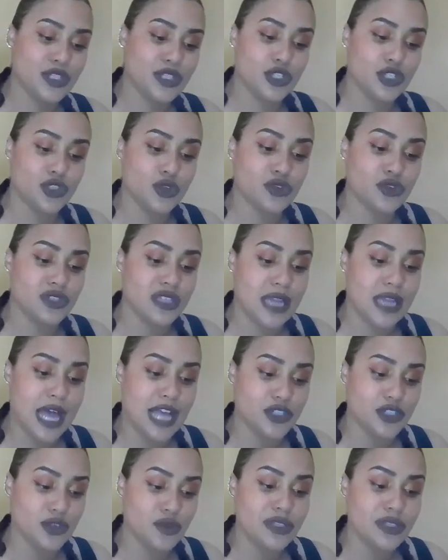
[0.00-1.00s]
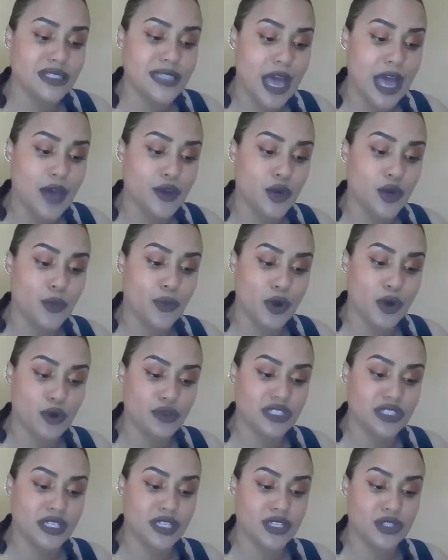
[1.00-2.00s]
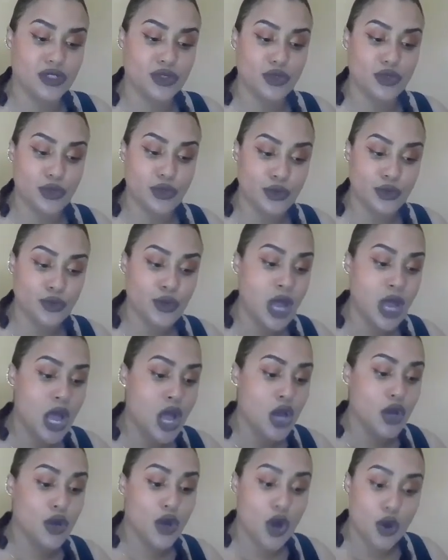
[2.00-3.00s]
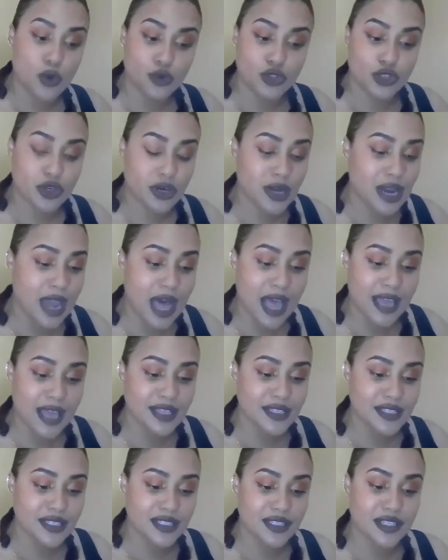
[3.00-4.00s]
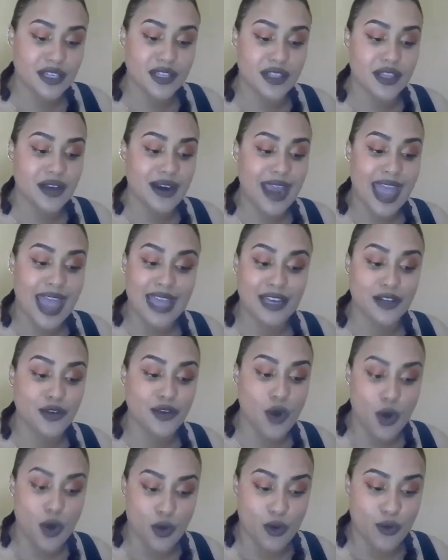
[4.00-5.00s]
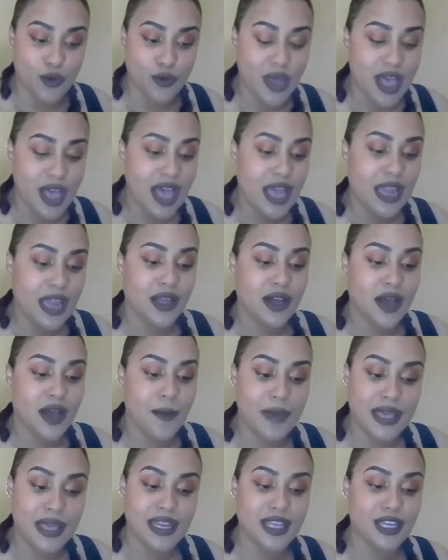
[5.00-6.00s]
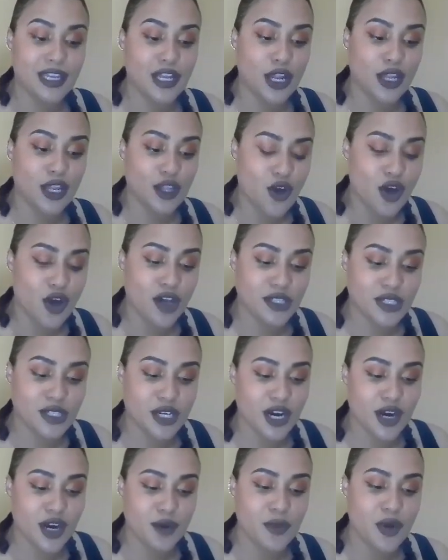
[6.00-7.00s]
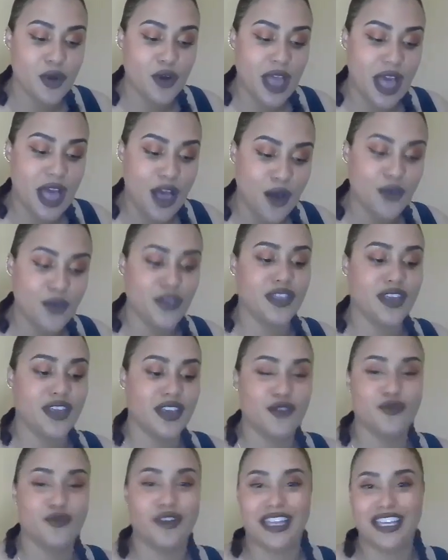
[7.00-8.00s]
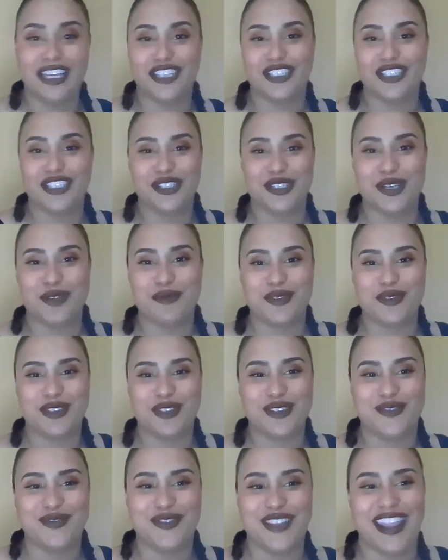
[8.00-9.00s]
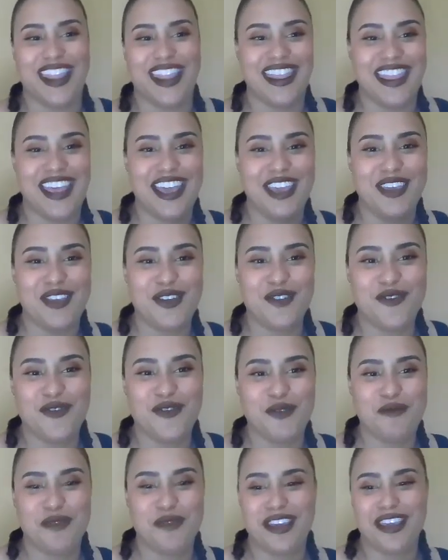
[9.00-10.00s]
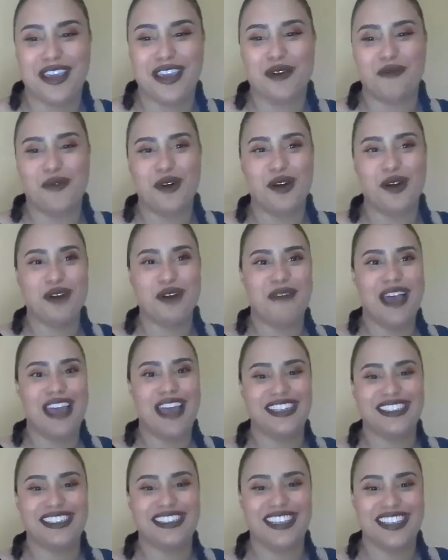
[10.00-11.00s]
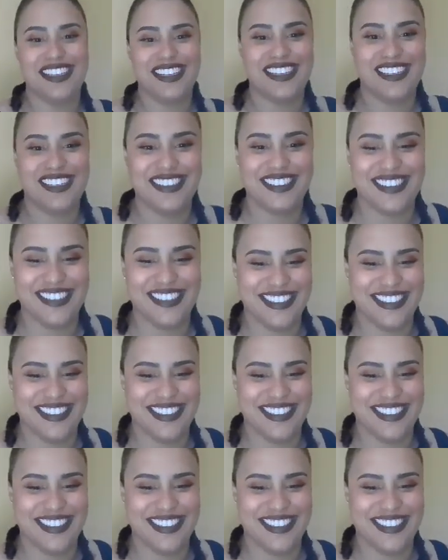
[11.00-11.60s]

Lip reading: uses sociological sound approaches to coach her clients to their end goal: committed, long-term, healthy relationships. Thank you for being here. Welcome, Allison.